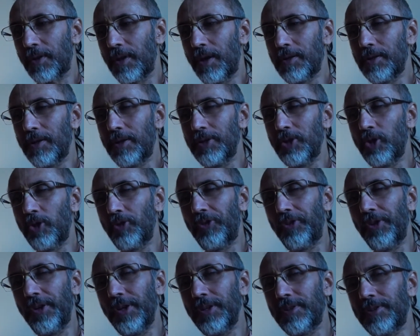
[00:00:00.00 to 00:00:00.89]
under your
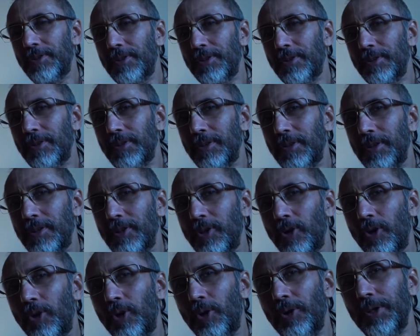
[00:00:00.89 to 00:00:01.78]
feet, in
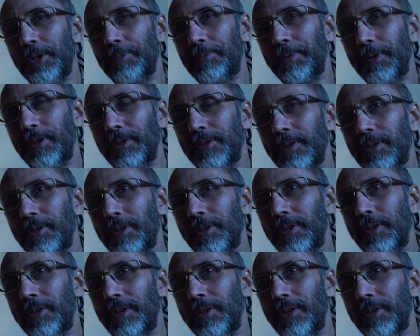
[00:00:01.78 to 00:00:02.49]
your holy feet,